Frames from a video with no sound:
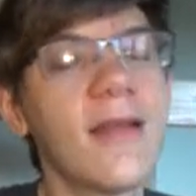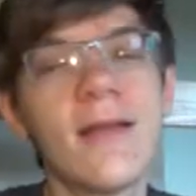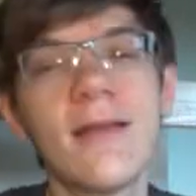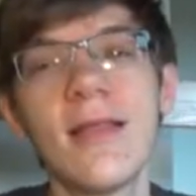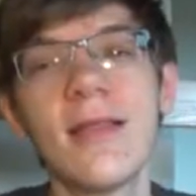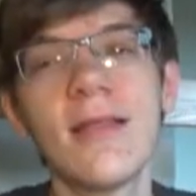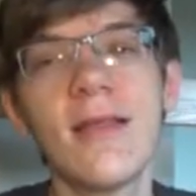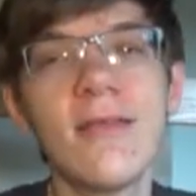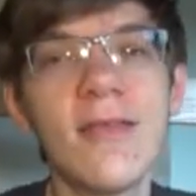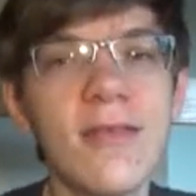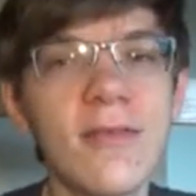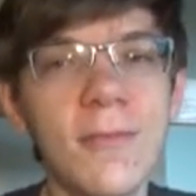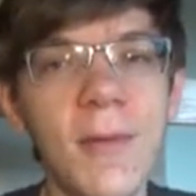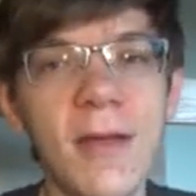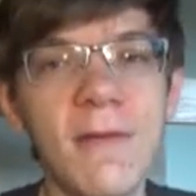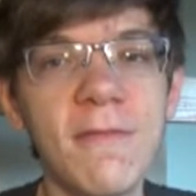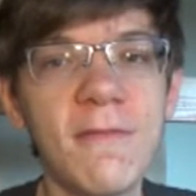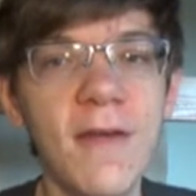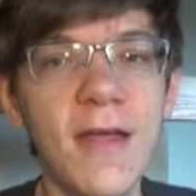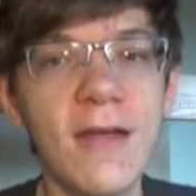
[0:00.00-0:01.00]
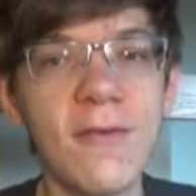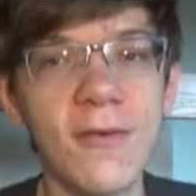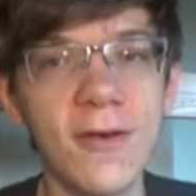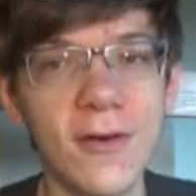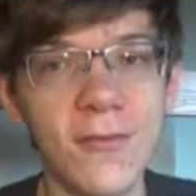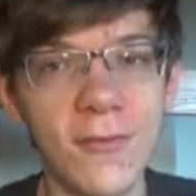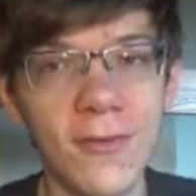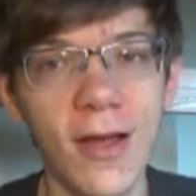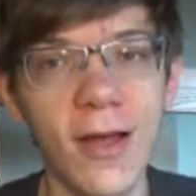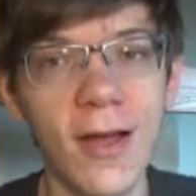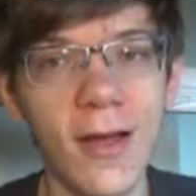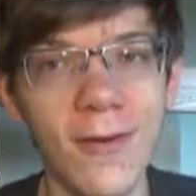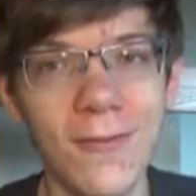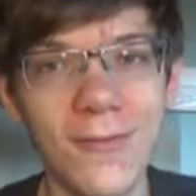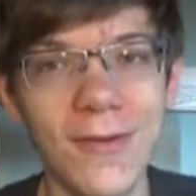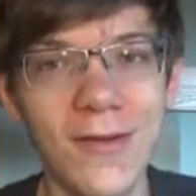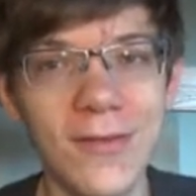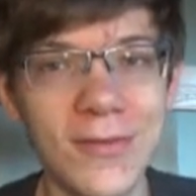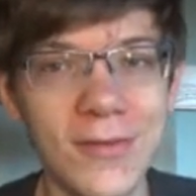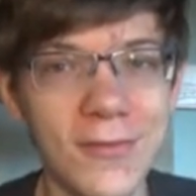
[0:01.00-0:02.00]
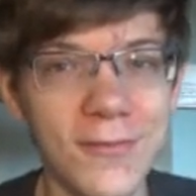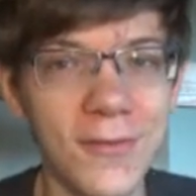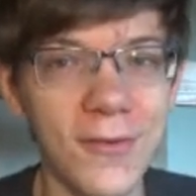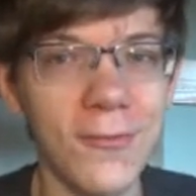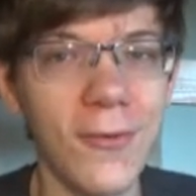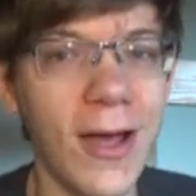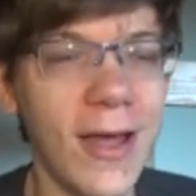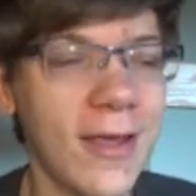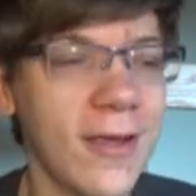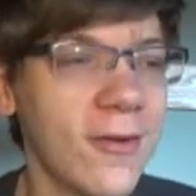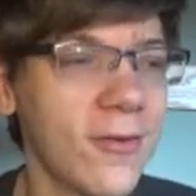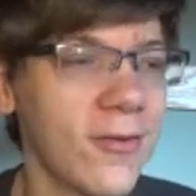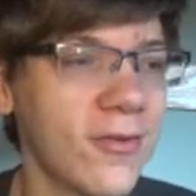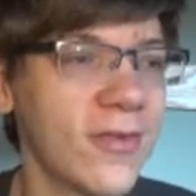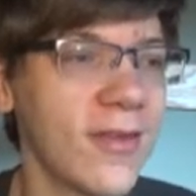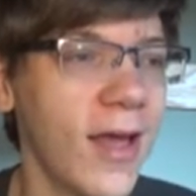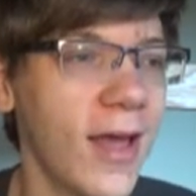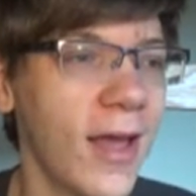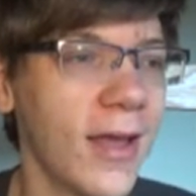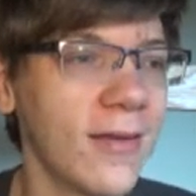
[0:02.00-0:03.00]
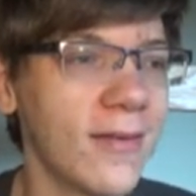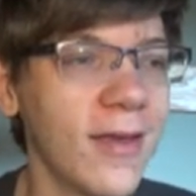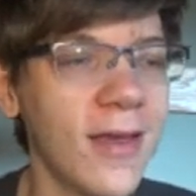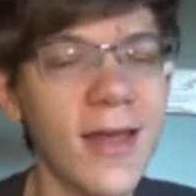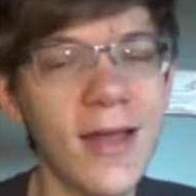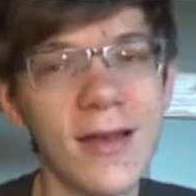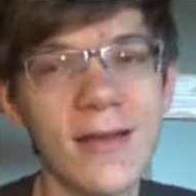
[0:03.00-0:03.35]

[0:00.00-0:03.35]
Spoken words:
And this is my favorite reason for why he resigned.